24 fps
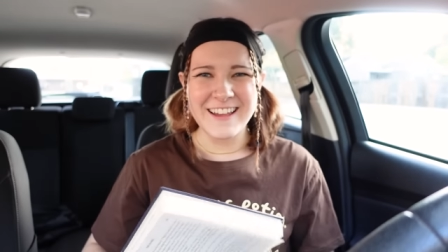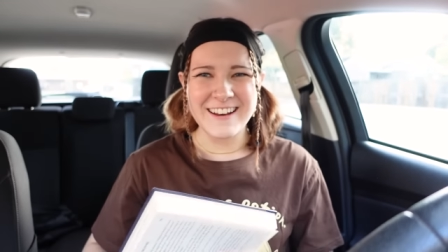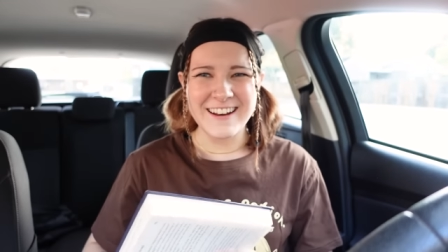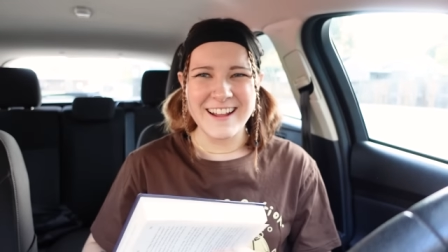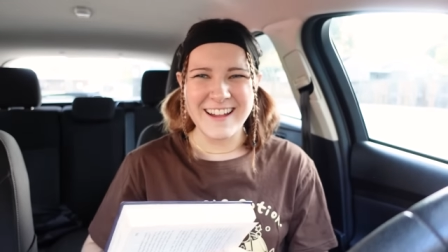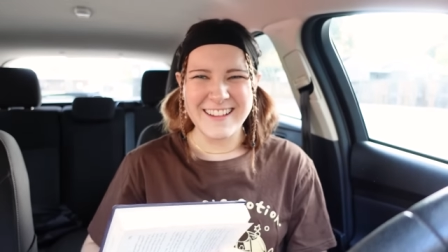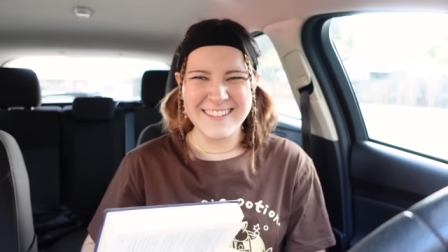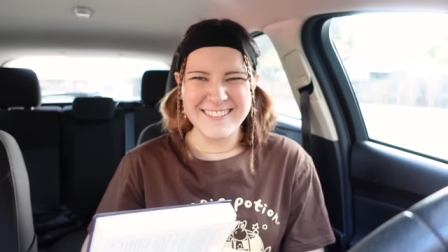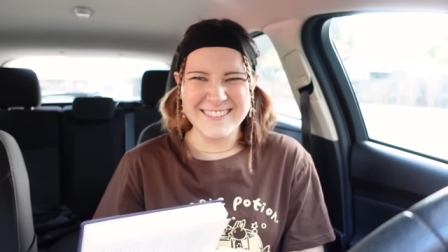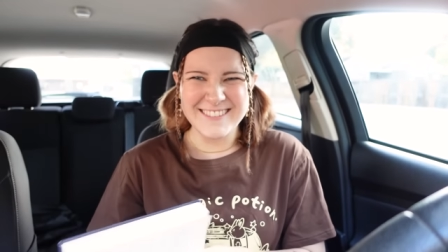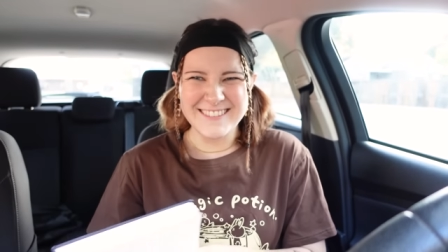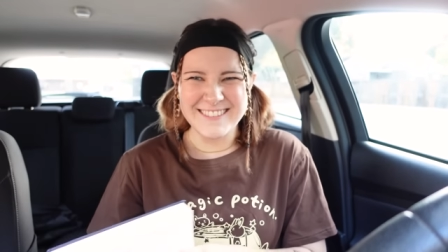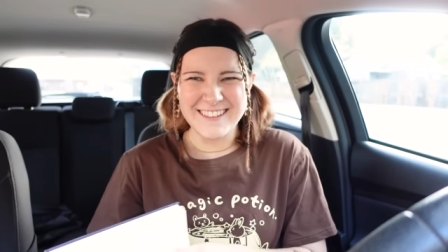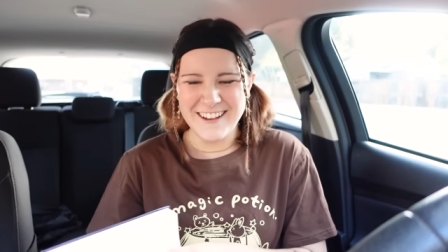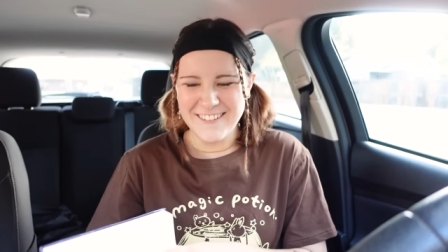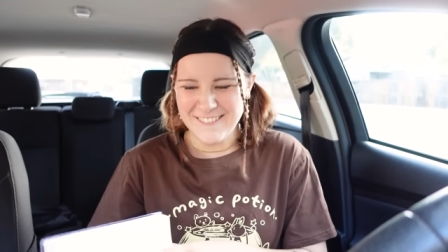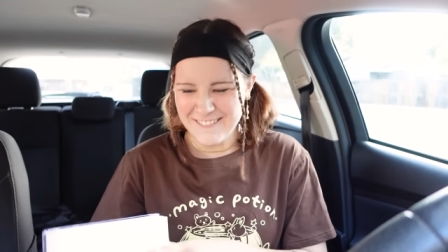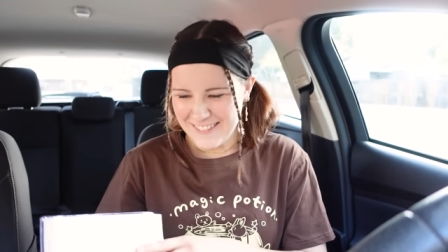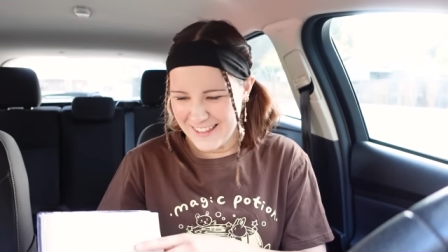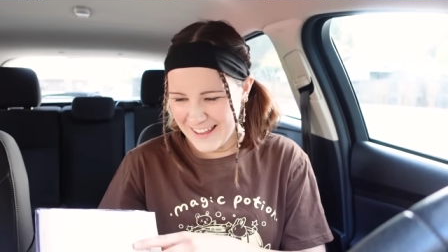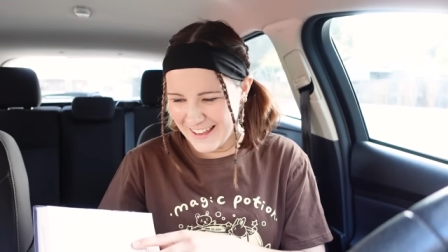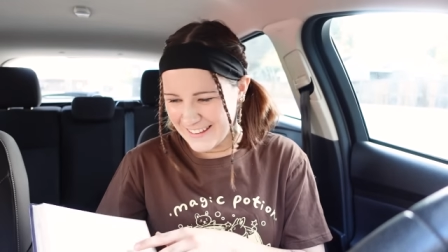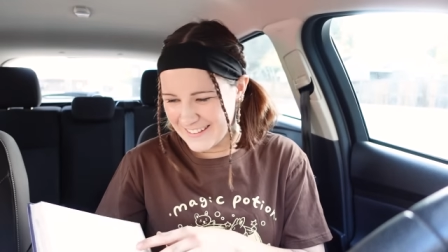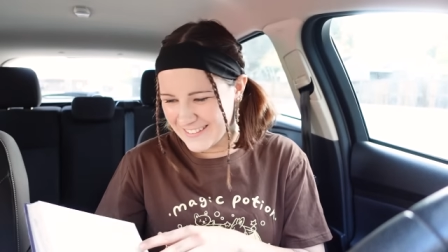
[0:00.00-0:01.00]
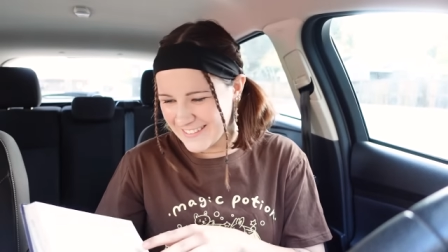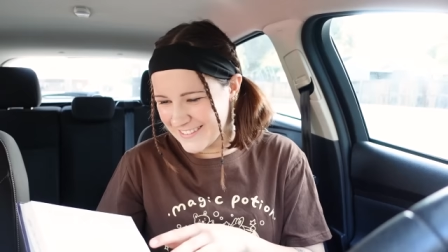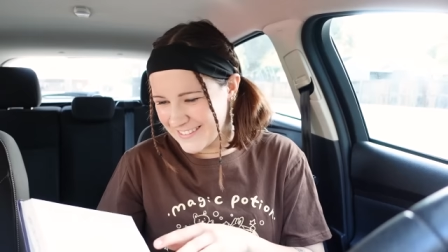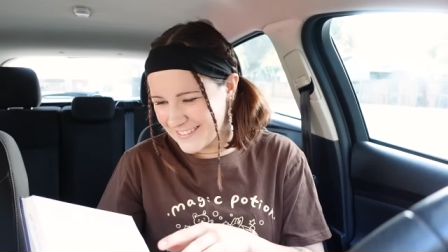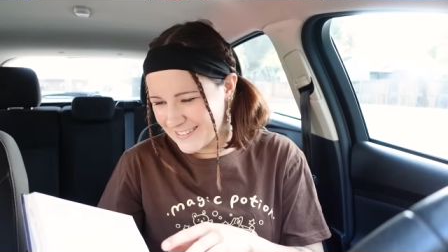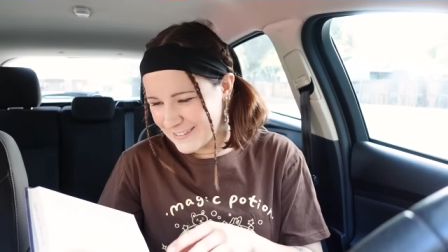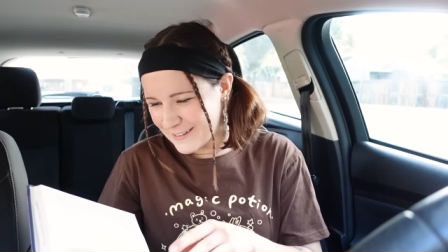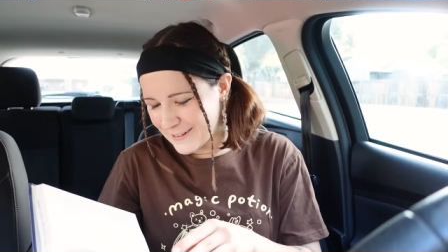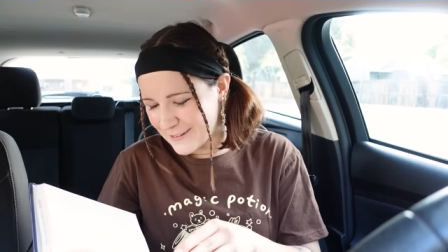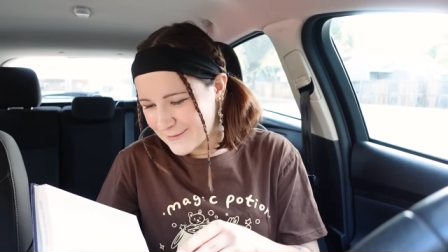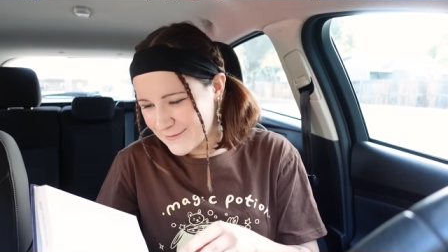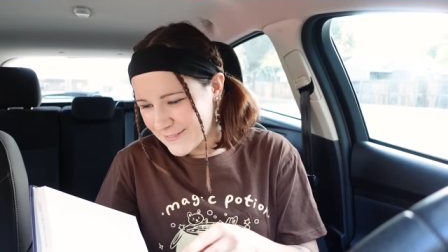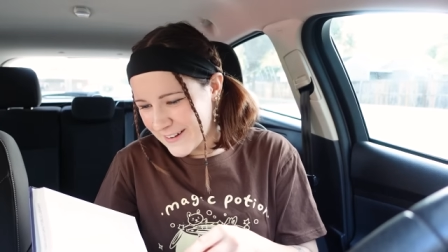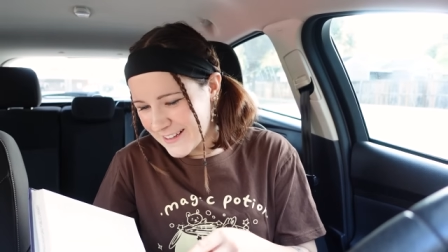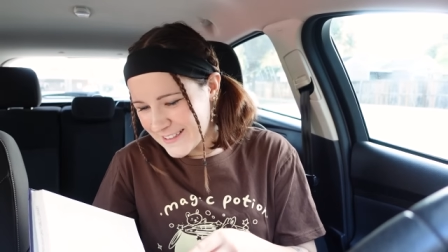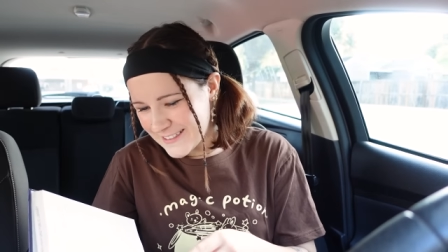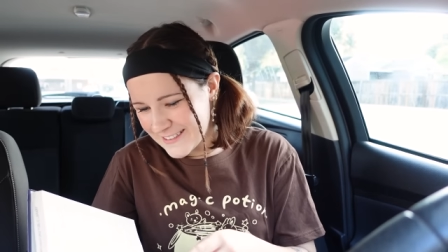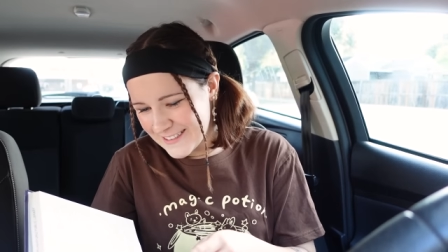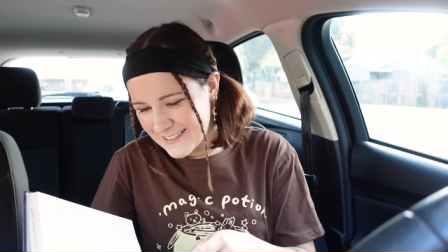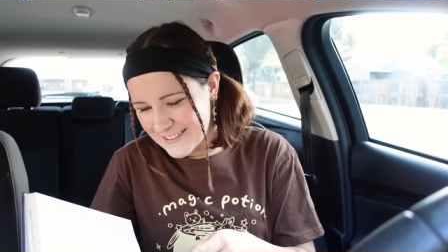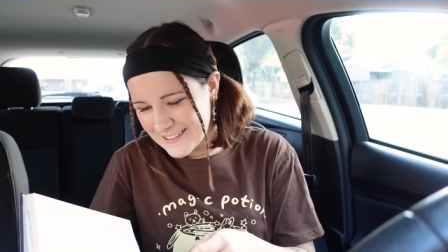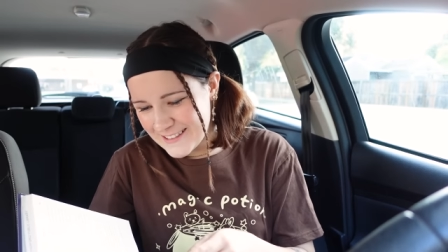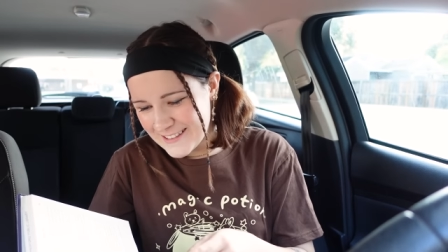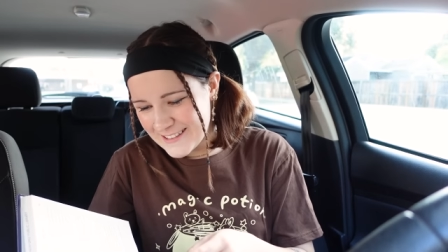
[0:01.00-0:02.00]
and I love that so much.
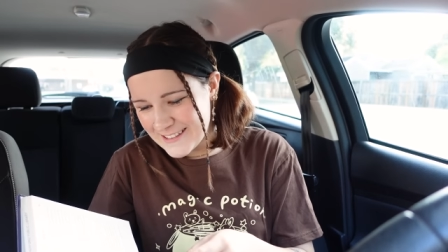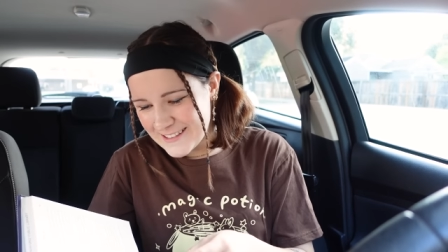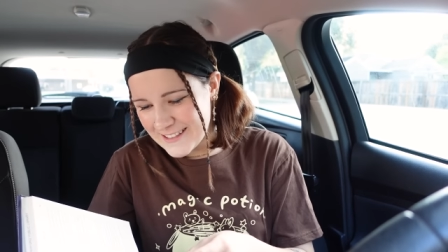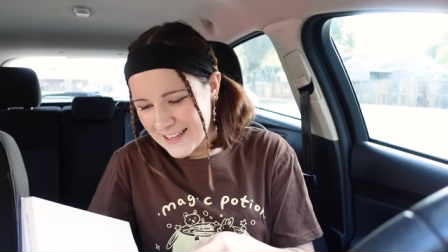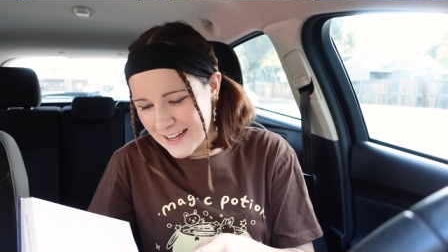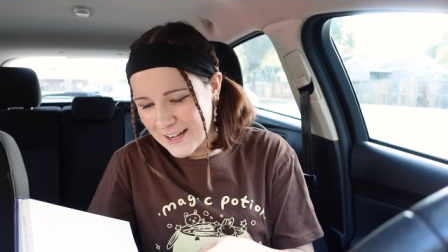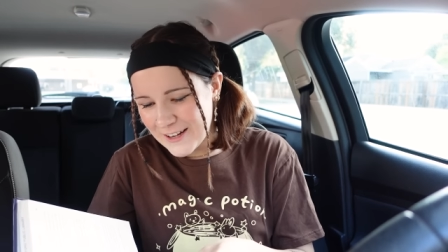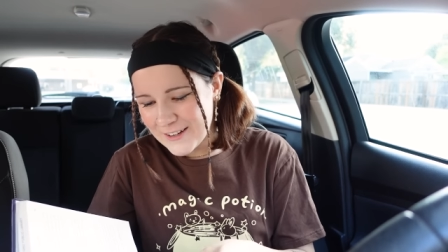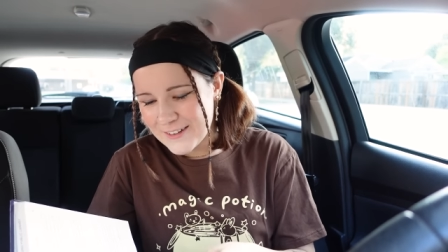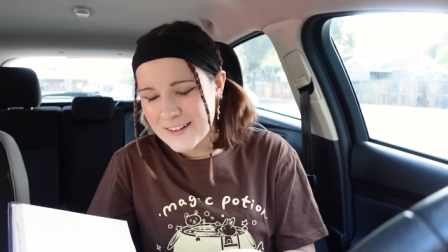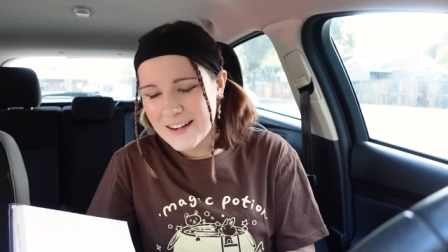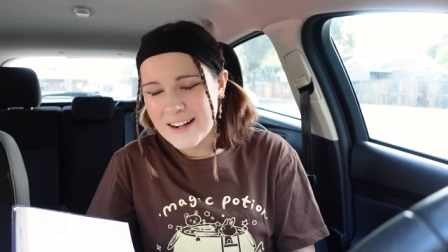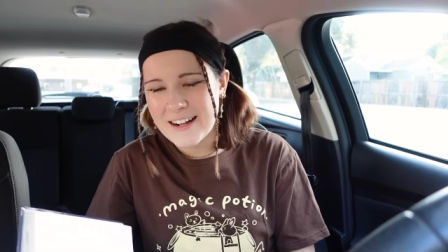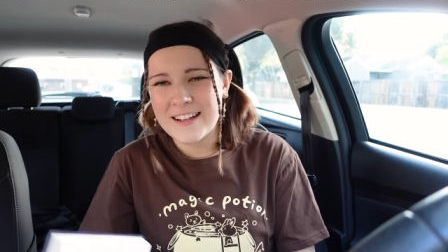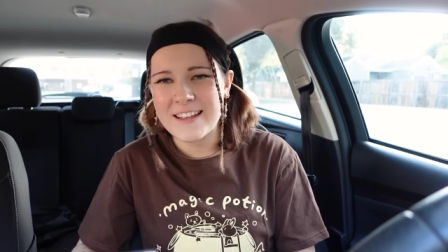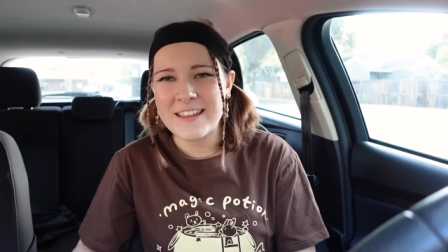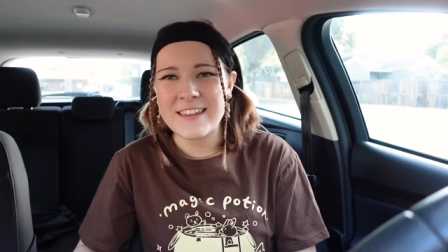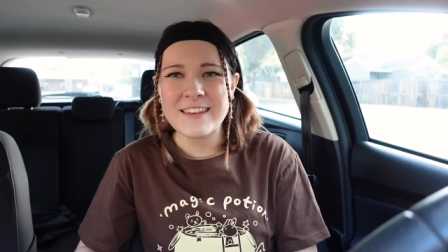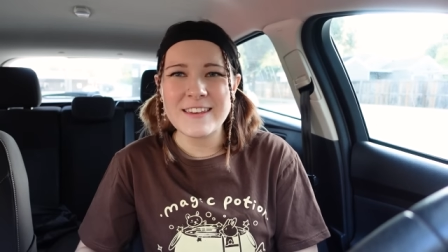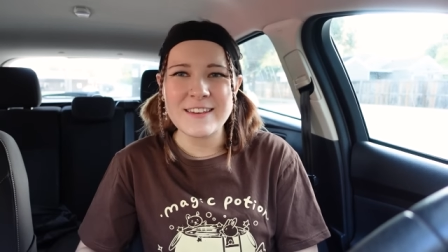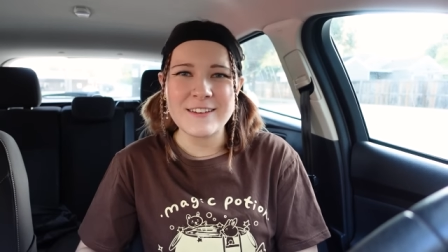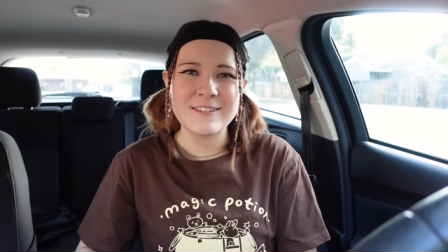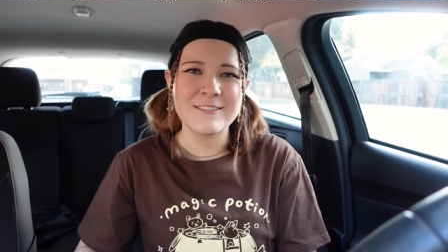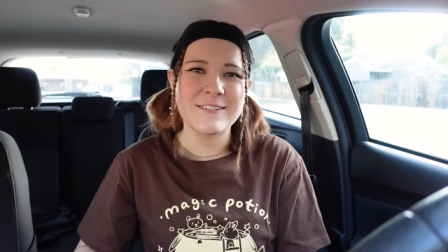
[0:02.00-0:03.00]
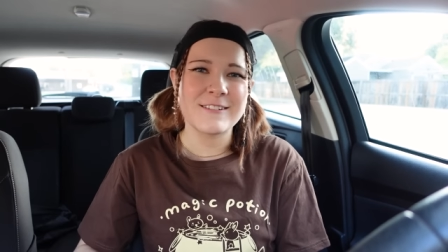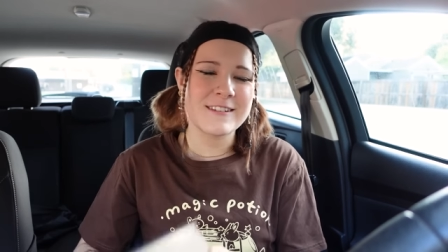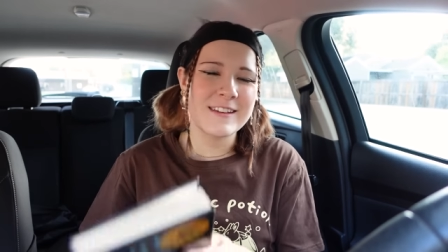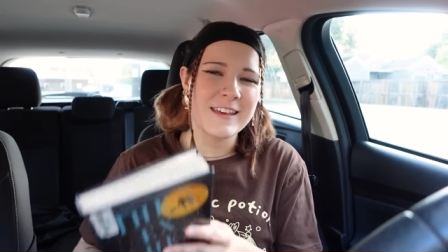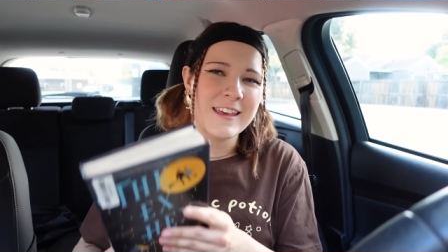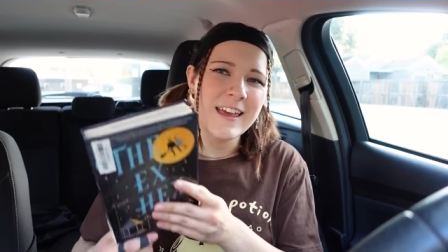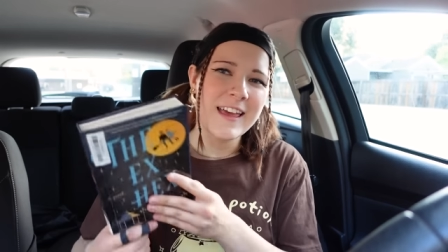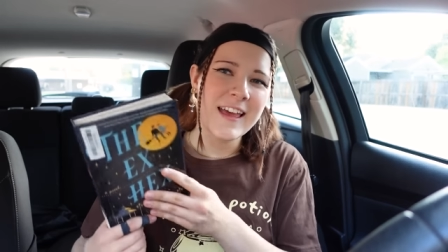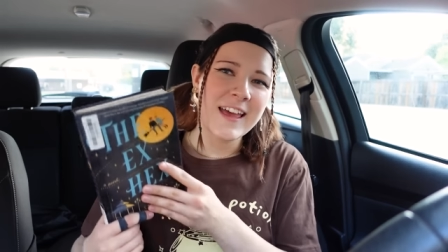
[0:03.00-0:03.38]
It's so cute.